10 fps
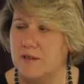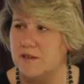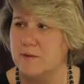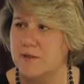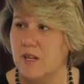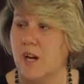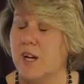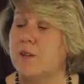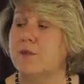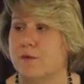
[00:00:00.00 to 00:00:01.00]
suicide
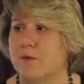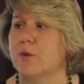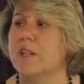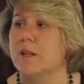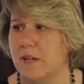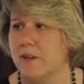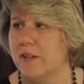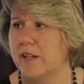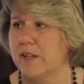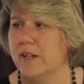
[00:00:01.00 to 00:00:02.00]
over a 4-year
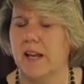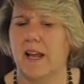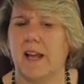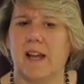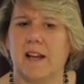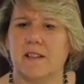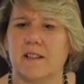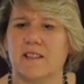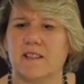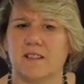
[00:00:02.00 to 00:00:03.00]
period
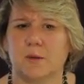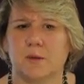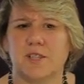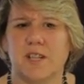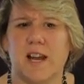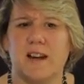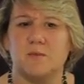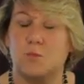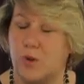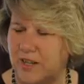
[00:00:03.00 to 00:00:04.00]
and looked at
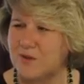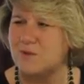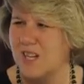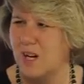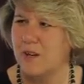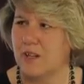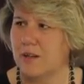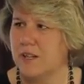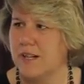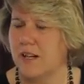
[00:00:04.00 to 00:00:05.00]
what else was going on
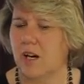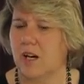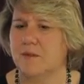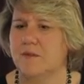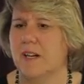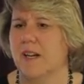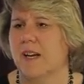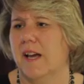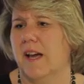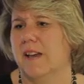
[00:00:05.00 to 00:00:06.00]
in their life.
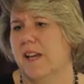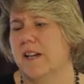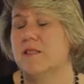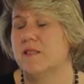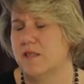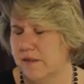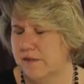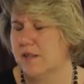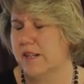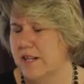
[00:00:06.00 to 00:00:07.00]
And they
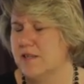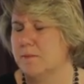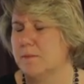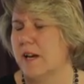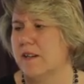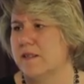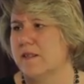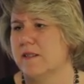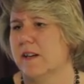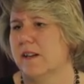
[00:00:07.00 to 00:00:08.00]
conservatively
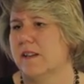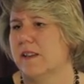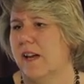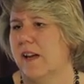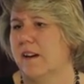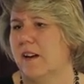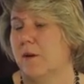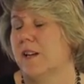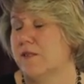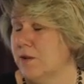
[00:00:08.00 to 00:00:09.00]
estimated that
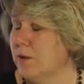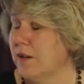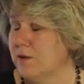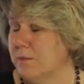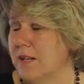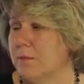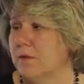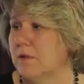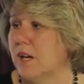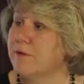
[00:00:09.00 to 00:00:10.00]
around 200
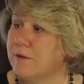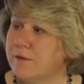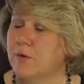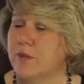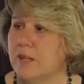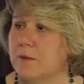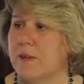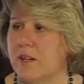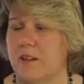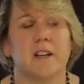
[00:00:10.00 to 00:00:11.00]
people over a 4-year
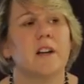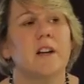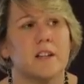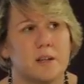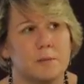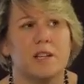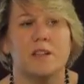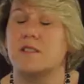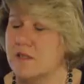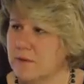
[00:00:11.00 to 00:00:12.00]
period
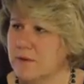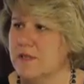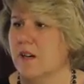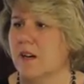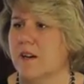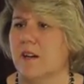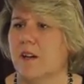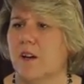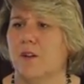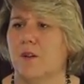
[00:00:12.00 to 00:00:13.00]
committed suicide
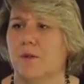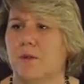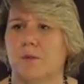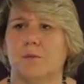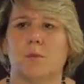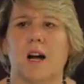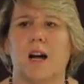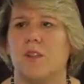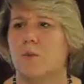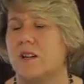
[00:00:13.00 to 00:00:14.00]
who were
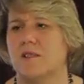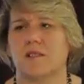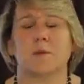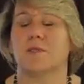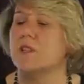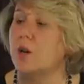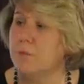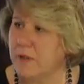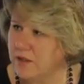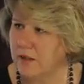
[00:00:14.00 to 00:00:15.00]
otherwise, there was no
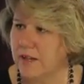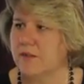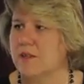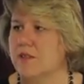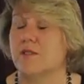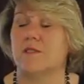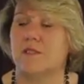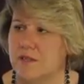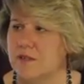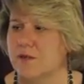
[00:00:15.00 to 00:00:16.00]
mental health issues,
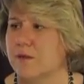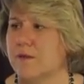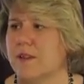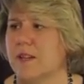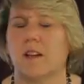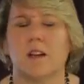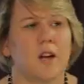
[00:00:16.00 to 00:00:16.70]
this sort of thing,